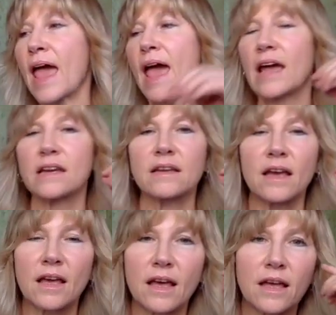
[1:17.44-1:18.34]
And
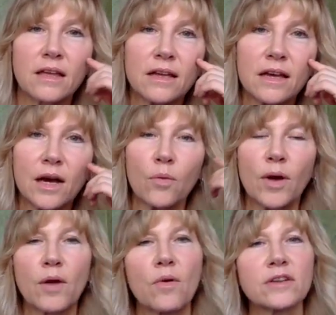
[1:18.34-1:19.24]

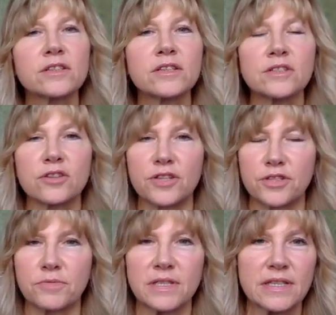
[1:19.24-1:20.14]
what I want you to start
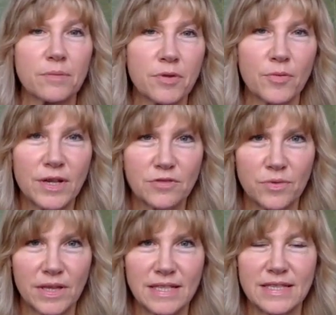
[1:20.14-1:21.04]
doing is can be is
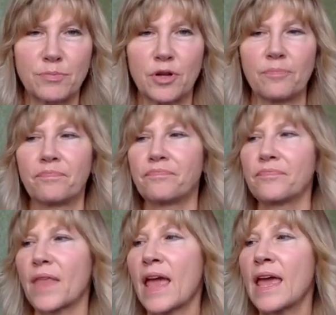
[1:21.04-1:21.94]
really simple.
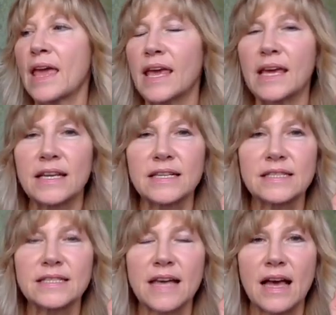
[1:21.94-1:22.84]
It
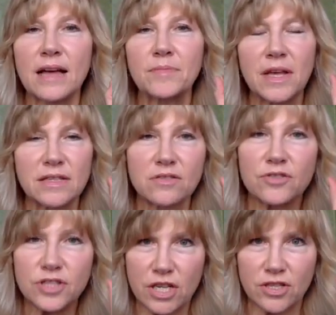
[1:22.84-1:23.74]
is, um, yes,
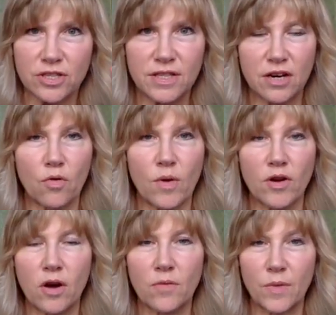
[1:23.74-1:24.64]
there's changes that are
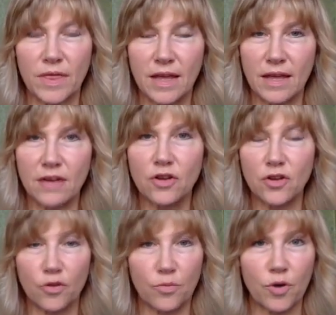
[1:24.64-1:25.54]
going on within
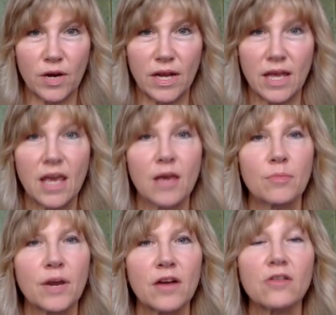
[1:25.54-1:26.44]
your body,
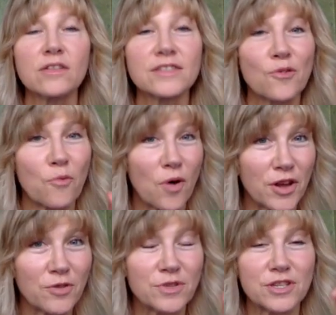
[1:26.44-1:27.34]
but I also
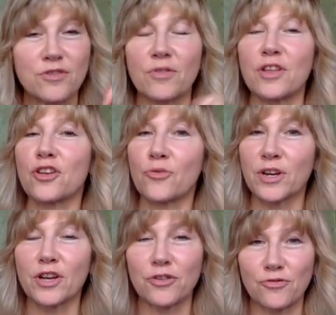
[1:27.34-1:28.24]
want you to know that you're
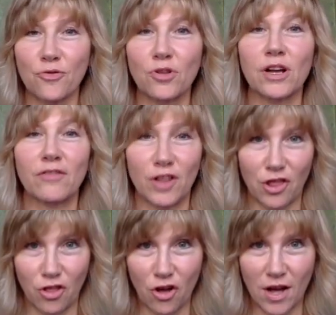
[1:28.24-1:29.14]
in control of a
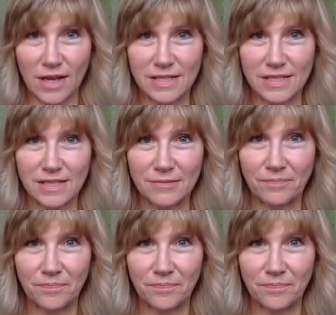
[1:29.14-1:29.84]
lot.